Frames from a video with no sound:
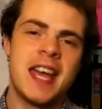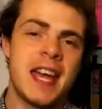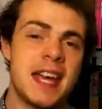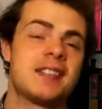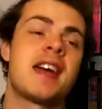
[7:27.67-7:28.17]

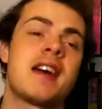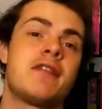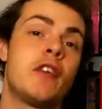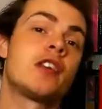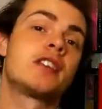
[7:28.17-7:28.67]
is that
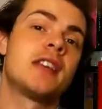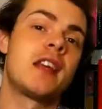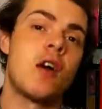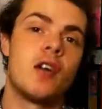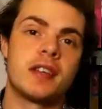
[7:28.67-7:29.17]
focusing
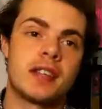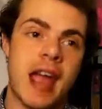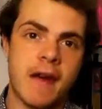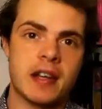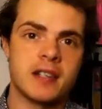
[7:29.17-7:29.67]
on
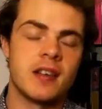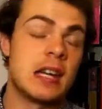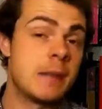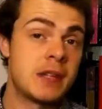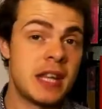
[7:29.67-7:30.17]
character,
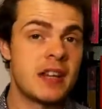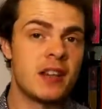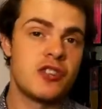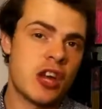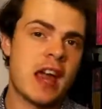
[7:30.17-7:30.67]
and in
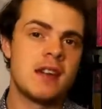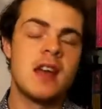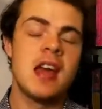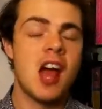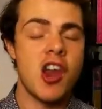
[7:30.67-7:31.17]
particular Jane
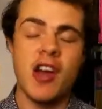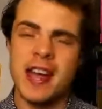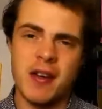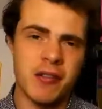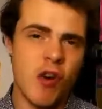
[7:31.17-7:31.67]
and her
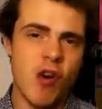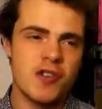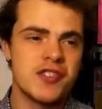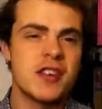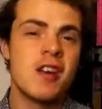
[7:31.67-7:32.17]
inner
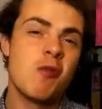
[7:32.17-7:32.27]
thoughts.